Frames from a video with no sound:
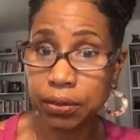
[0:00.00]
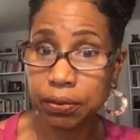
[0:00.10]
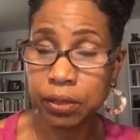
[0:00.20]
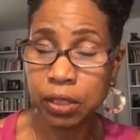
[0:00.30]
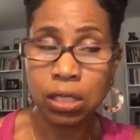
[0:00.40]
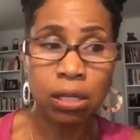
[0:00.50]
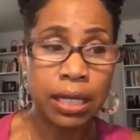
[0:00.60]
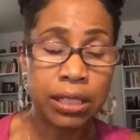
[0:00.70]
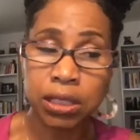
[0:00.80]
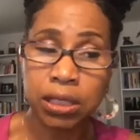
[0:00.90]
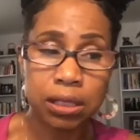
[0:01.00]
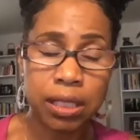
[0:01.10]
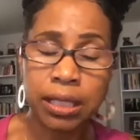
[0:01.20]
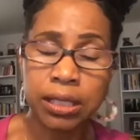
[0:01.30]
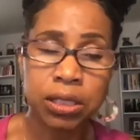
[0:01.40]
You know, I just I
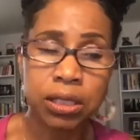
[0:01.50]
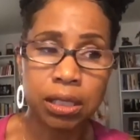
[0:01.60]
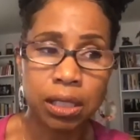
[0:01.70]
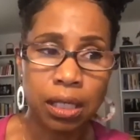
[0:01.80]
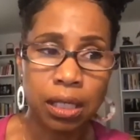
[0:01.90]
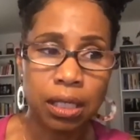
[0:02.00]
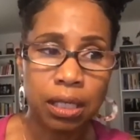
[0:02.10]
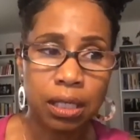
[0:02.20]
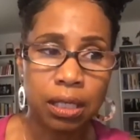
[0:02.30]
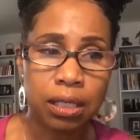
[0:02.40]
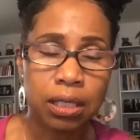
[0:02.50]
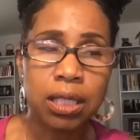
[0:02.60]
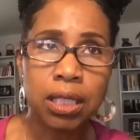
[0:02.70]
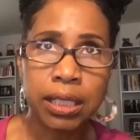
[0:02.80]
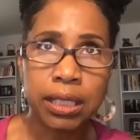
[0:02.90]
just
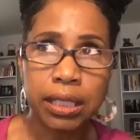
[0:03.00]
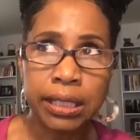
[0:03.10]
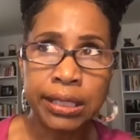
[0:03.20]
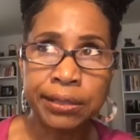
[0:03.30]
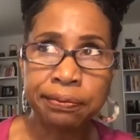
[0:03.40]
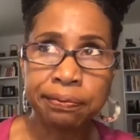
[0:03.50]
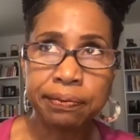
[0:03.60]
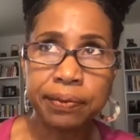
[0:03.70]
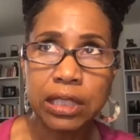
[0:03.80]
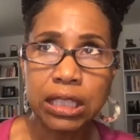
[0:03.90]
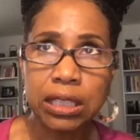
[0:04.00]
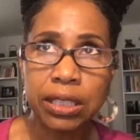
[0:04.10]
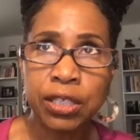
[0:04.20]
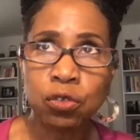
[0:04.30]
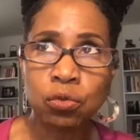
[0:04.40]
think if
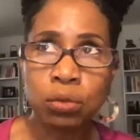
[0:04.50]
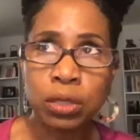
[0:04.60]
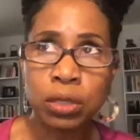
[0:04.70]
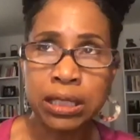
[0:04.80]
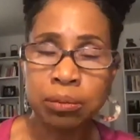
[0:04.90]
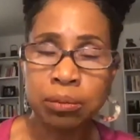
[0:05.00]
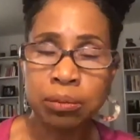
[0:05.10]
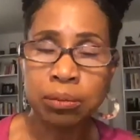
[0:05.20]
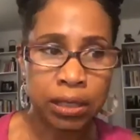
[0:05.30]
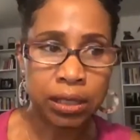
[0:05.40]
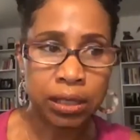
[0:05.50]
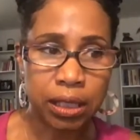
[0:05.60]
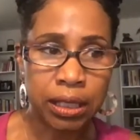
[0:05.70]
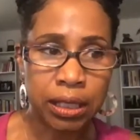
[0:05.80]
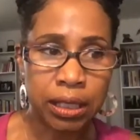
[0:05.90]
it was important
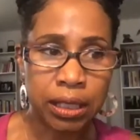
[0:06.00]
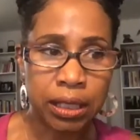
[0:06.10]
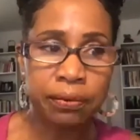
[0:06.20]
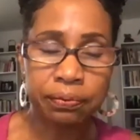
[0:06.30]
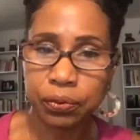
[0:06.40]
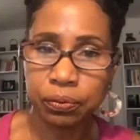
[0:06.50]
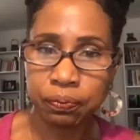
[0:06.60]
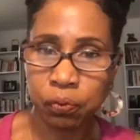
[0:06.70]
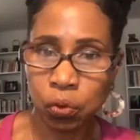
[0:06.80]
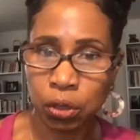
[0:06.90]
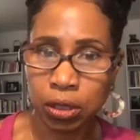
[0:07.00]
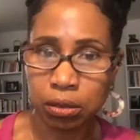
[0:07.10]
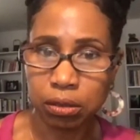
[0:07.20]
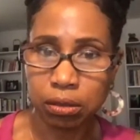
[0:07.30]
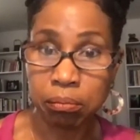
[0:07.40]
enough for
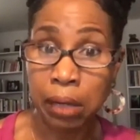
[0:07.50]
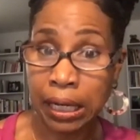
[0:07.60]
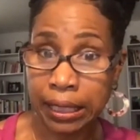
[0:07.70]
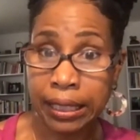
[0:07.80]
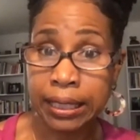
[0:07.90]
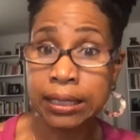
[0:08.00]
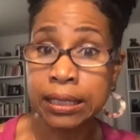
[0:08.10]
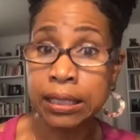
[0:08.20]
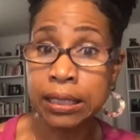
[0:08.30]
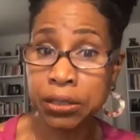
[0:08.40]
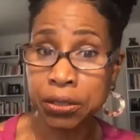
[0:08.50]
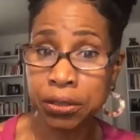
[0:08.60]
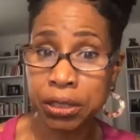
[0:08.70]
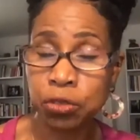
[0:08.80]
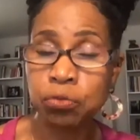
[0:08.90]
my ancestors
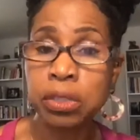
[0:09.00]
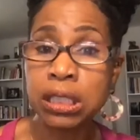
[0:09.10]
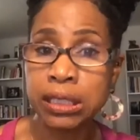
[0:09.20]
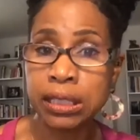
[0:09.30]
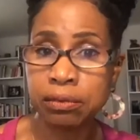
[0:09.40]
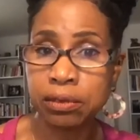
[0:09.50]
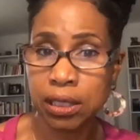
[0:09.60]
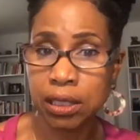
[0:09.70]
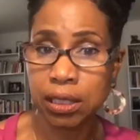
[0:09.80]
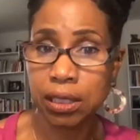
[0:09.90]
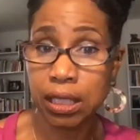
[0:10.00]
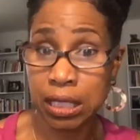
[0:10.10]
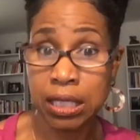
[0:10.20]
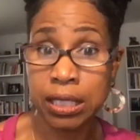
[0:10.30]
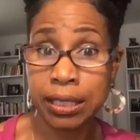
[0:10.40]
who believed in
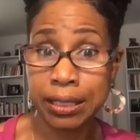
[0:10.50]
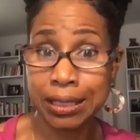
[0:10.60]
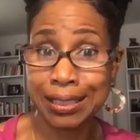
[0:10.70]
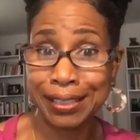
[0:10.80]
this,